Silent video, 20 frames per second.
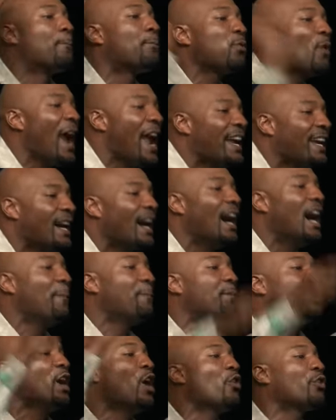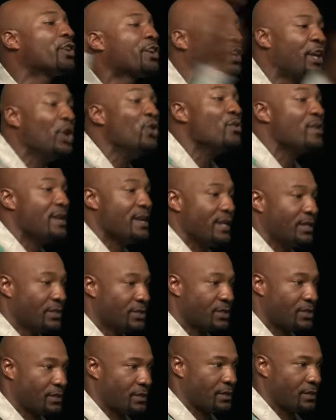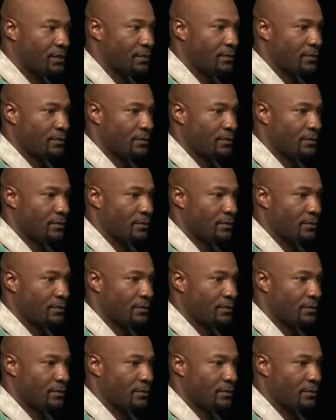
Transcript: break up your cuteness?